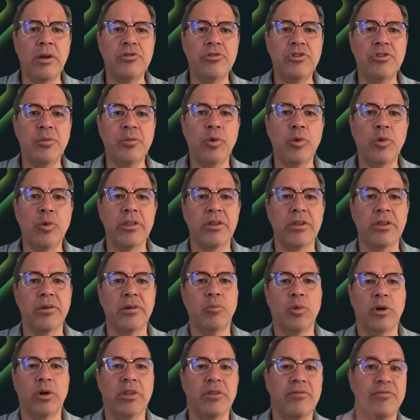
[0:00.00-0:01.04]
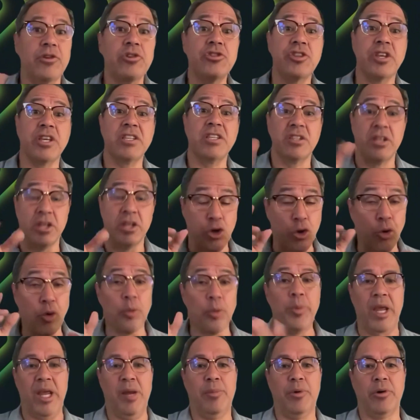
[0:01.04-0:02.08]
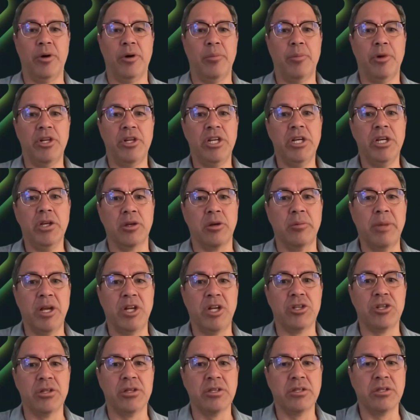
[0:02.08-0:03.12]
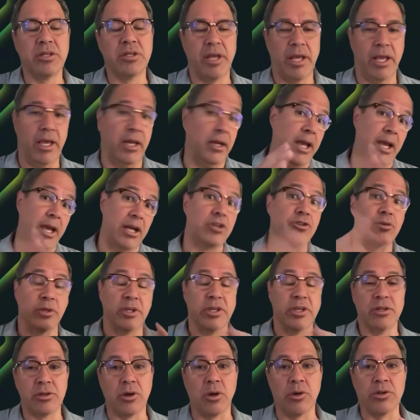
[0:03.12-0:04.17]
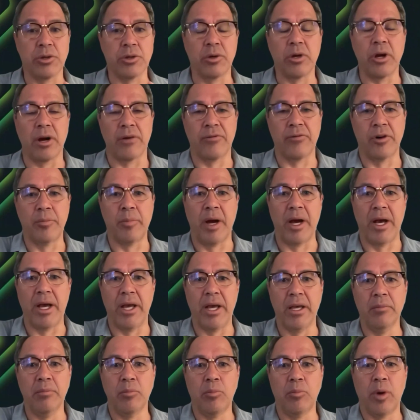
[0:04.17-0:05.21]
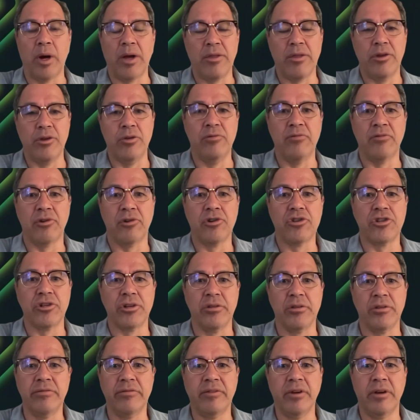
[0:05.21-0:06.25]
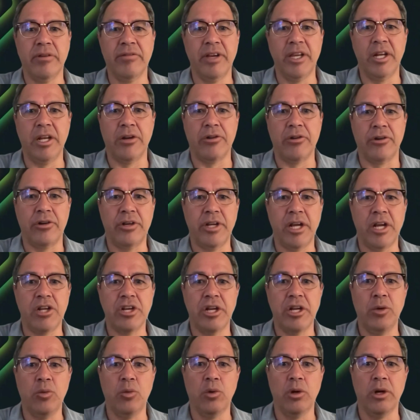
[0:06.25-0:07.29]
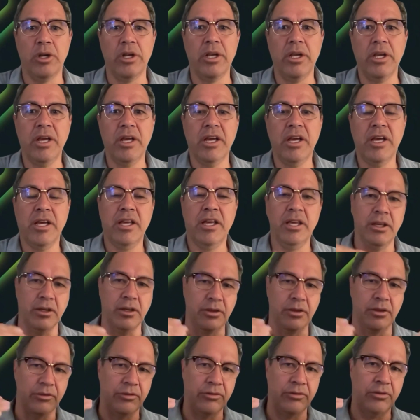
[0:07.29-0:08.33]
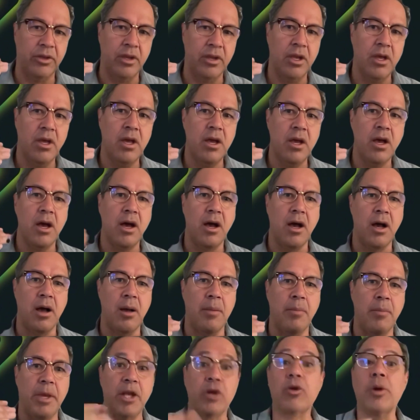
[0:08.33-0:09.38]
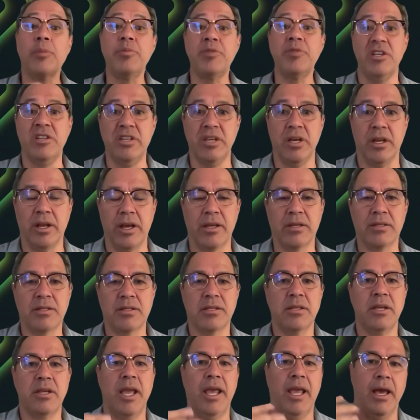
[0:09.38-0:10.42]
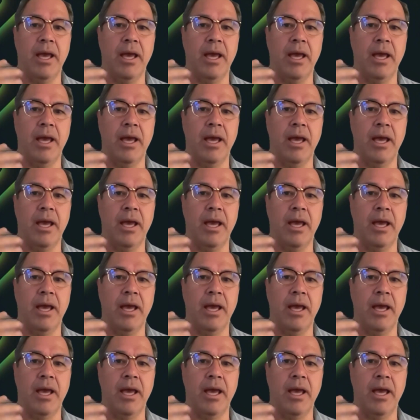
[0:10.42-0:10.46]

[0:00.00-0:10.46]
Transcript: Now, Jim, one of the first things that your paper in particular mentions, and actually is also covered by the new version of 800-81, is encrypted DNS